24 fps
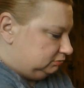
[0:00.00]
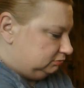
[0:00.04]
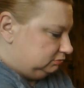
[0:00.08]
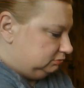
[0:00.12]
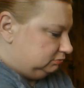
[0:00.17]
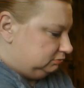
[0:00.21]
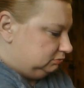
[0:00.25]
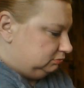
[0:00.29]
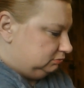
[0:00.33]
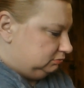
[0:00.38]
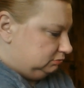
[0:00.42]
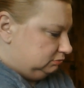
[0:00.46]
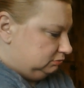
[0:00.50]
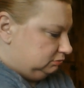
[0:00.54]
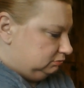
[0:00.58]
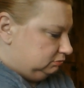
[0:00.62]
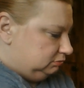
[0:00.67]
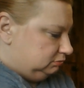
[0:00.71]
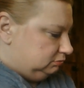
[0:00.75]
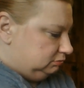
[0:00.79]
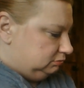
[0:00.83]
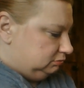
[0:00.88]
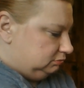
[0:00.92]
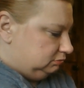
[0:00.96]

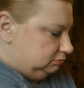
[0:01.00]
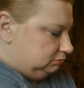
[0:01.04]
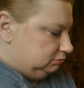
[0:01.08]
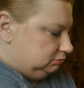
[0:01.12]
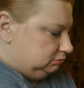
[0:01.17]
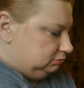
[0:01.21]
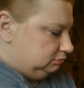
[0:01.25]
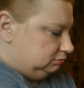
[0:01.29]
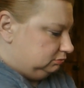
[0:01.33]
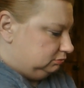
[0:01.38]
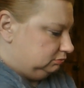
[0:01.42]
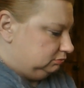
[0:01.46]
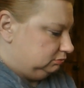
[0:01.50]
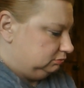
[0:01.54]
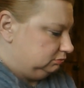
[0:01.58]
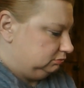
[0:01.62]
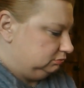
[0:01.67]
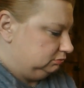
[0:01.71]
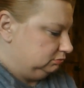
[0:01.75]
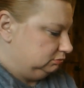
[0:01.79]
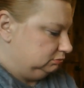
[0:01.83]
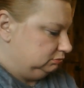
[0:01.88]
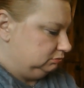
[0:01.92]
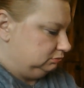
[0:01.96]

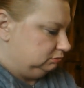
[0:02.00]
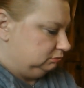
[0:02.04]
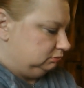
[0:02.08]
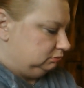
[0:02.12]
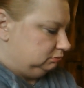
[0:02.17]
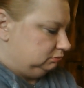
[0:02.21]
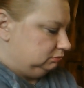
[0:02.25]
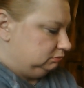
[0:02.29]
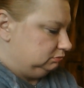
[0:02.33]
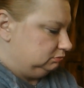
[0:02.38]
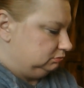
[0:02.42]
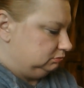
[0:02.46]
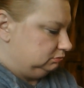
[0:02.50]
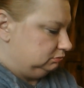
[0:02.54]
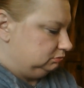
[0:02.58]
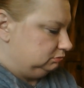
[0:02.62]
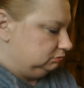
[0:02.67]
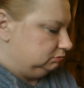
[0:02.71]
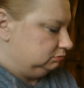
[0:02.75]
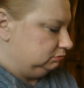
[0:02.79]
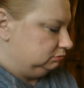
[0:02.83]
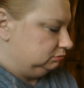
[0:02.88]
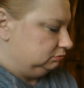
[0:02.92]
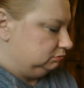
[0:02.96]

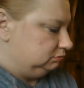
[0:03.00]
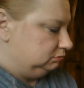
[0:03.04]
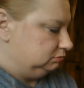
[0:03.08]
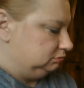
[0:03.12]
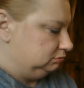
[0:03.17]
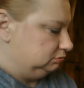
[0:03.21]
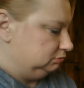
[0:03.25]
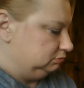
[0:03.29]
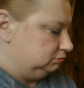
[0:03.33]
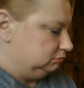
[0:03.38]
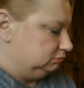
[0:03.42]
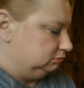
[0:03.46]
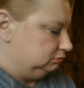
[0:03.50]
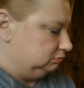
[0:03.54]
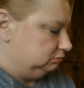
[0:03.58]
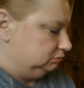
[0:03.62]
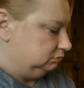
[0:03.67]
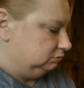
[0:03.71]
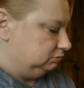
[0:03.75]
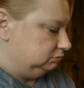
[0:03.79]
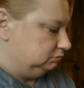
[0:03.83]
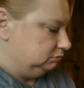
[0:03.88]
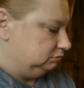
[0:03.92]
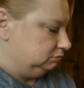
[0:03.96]

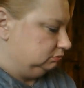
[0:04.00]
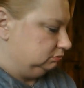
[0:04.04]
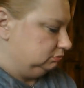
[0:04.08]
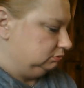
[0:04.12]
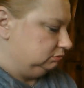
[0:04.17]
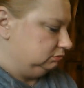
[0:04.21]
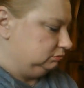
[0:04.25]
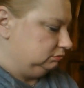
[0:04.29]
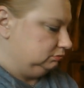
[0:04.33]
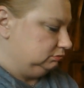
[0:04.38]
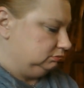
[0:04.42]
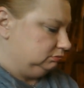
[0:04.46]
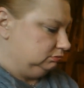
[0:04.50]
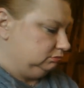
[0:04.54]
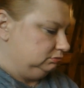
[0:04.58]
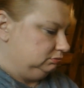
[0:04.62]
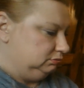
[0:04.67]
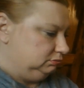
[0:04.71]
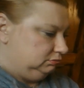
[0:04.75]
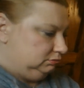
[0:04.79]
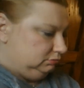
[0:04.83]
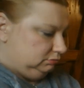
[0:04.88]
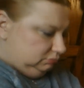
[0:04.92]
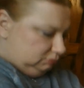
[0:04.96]

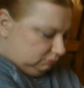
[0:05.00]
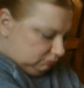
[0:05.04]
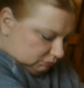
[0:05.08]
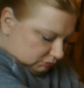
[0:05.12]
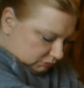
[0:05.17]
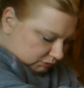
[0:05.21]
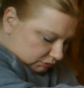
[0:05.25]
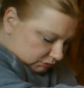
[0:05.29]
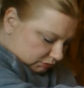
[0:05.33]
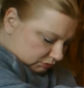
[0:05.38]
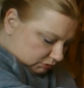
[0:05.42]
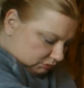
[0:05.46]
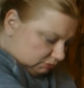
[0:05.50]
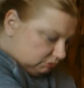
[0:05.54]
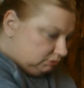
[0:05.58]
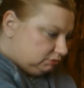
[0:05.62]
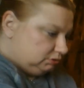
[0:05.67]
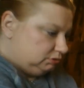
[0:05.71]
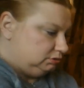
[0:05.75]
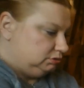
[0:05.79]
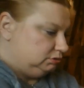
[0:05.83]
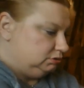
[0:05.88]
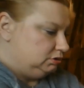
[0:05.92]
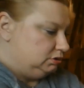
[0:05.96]

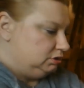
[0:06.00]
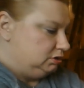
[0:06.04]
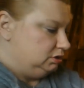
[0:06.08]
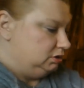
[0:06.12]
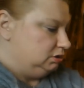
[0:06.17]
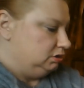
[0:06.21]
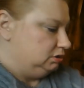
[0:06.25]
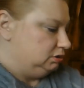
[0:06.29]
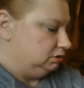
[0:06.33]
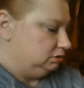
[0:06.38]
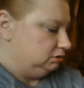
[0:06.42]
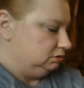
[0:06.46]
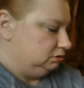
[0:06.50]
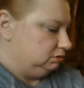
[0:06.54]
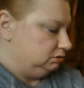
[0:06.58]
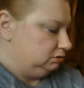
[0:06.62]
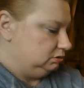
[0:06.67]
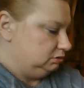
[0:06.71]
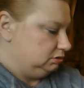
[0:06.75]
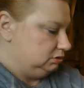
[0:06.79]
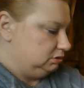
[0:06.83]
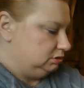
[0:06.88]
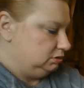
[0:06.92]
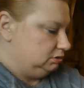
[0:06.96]

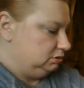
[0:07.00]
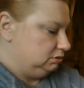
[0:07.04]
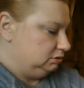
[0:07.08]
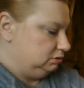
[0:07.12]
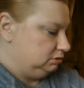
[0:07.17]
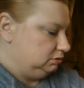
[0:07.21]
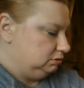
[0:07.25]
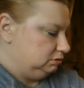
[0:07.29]
[no speech]